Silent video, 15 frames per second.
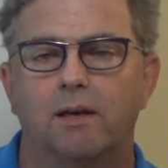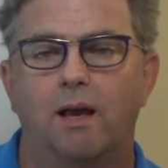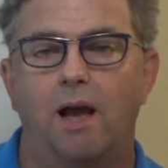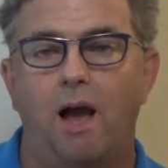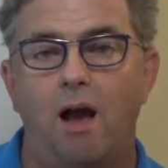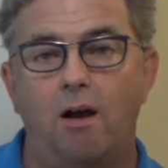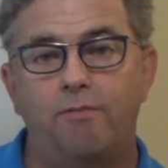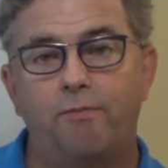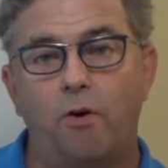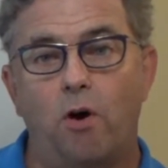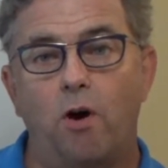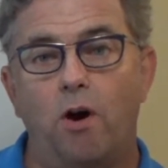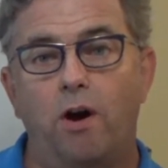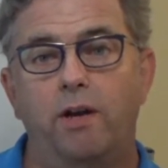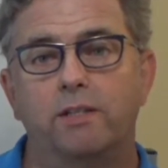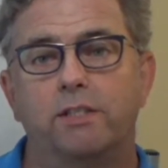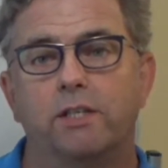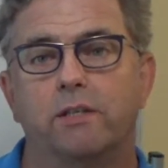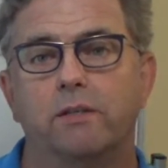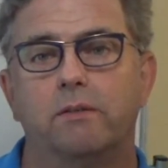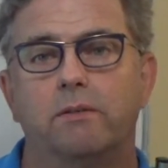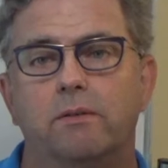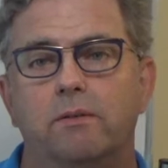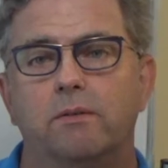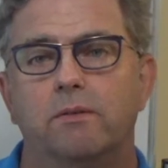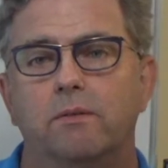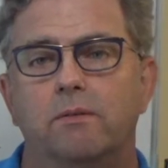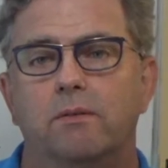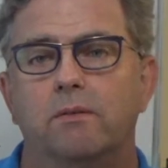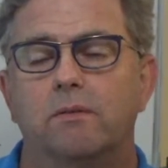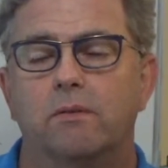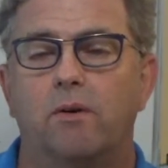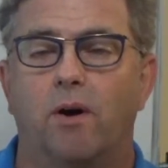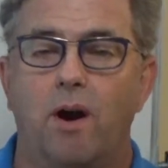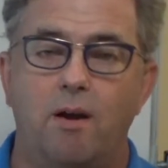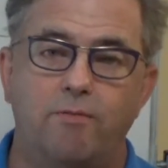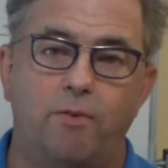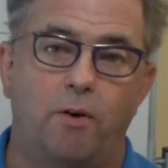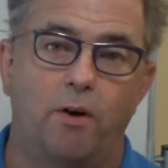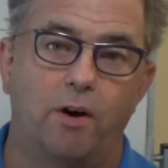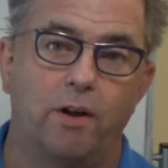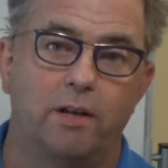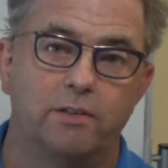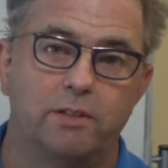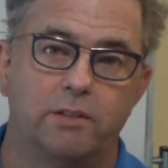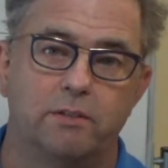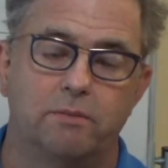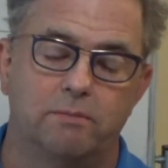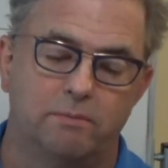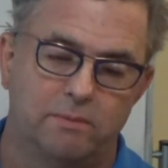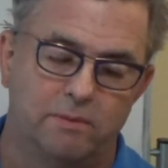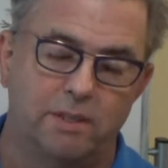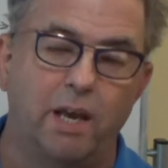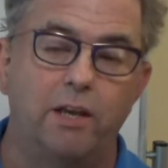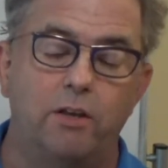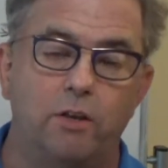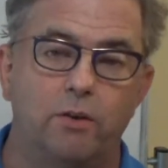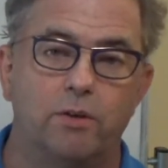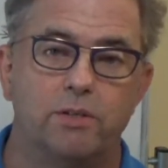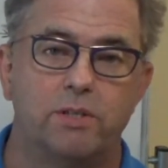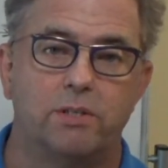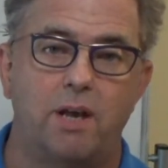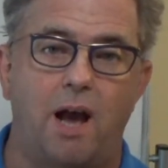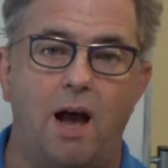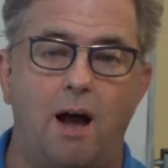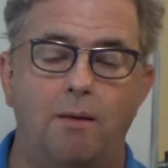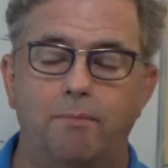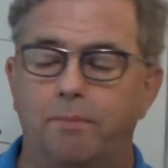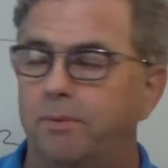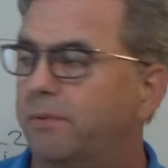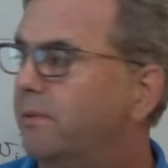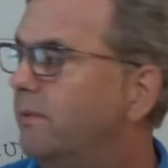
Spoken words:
How far is it, or how far does it take you to stop?